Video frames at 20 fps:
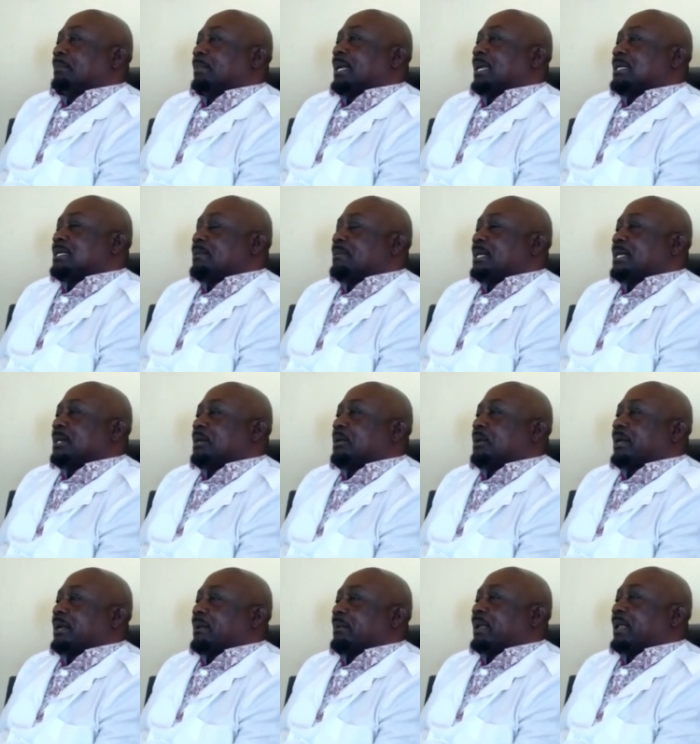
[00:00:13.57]
Plaza
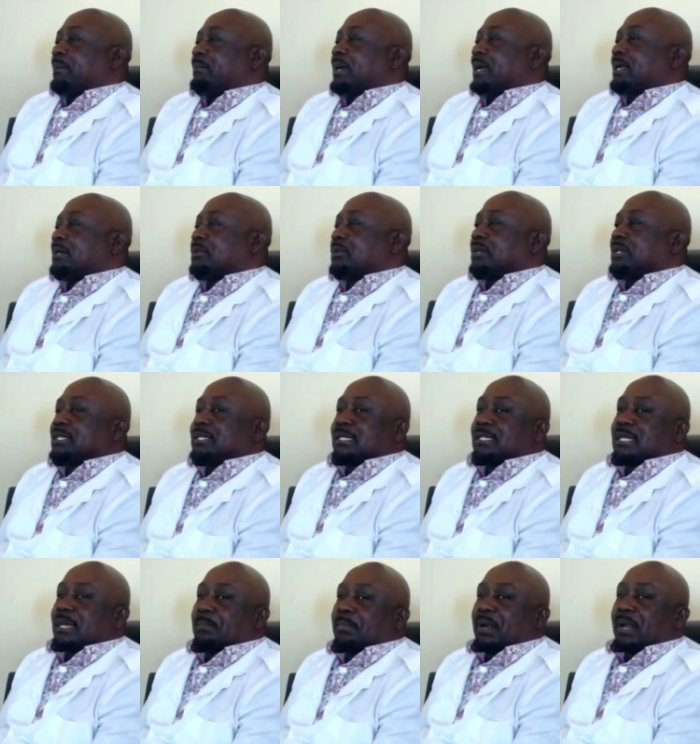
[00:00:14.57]
Medical Laboratories
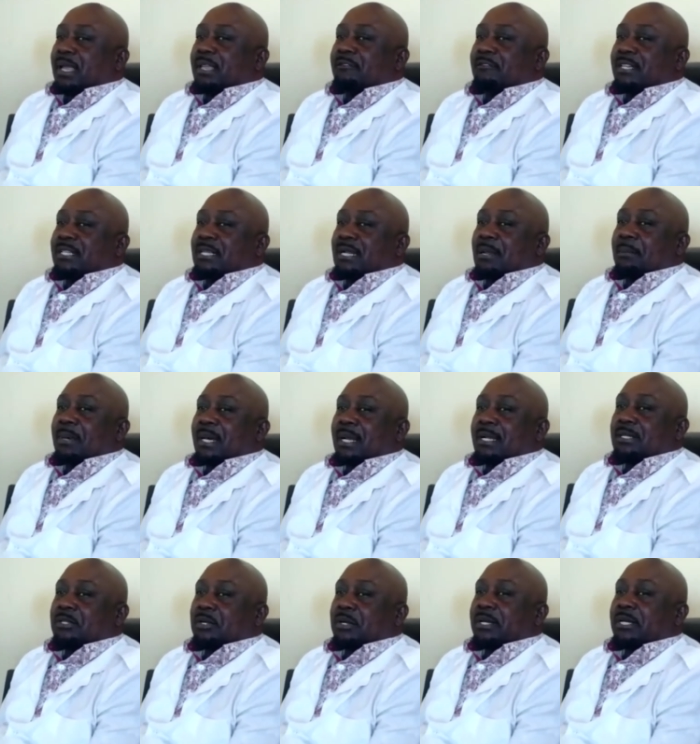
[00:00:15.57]
is a private
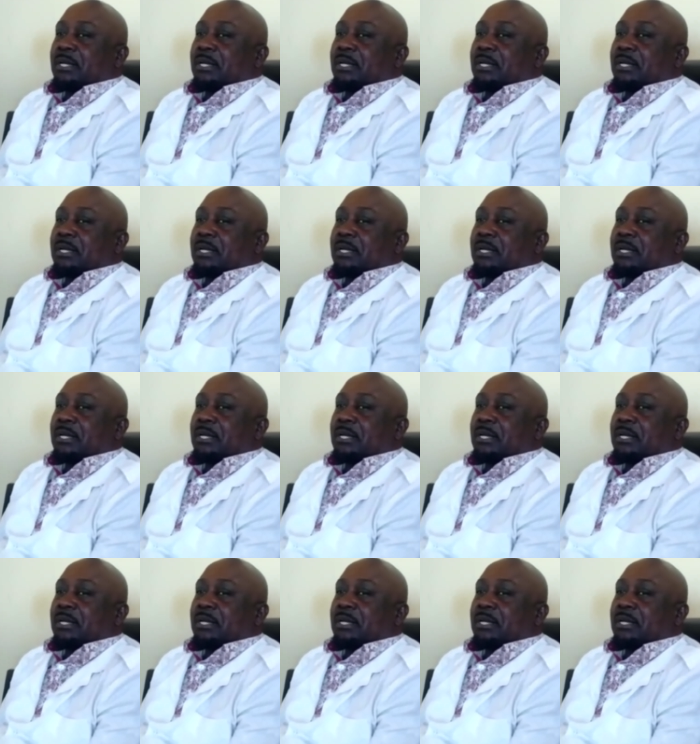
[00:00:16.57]
laboratory